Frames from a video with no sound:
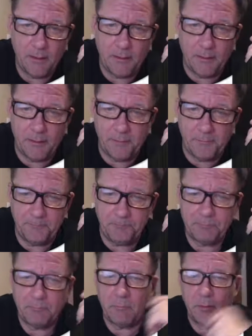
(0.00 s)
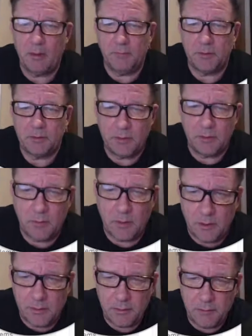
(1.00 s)
I'm going to show you what
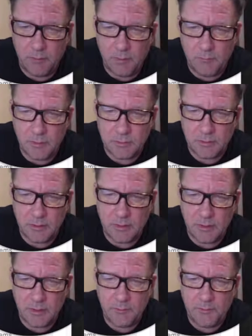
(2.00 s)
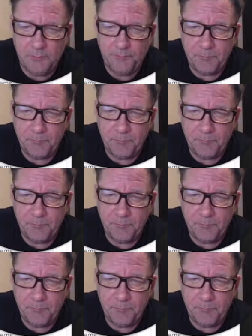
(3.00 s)
I do most of the time.